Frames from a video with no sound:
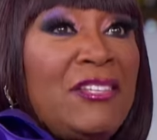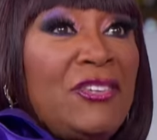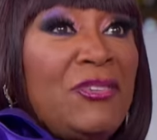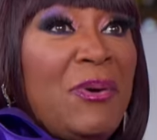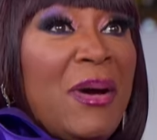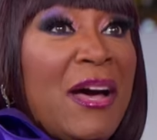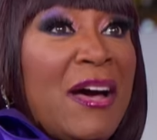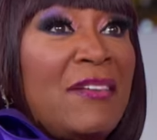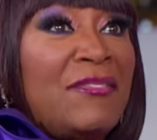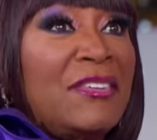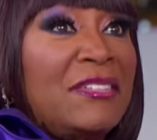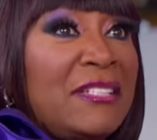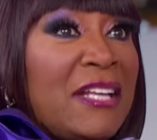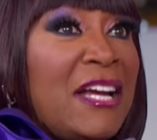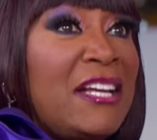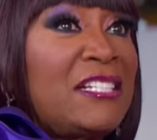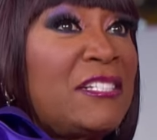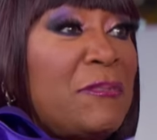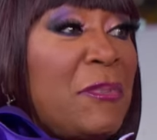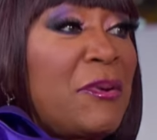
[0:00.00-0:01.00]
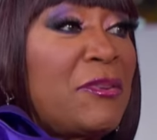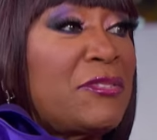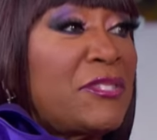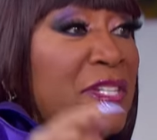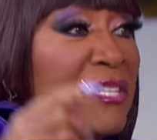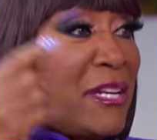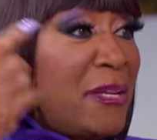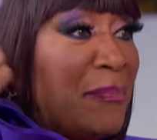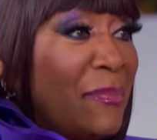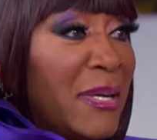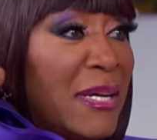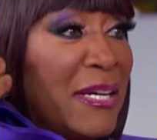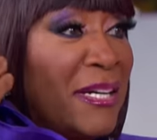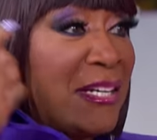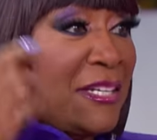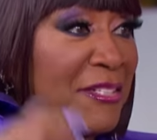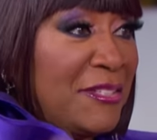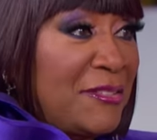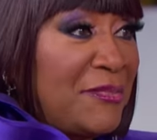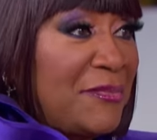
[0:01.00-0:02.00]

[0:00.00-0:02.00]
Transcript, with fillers: do have a nice person in mind.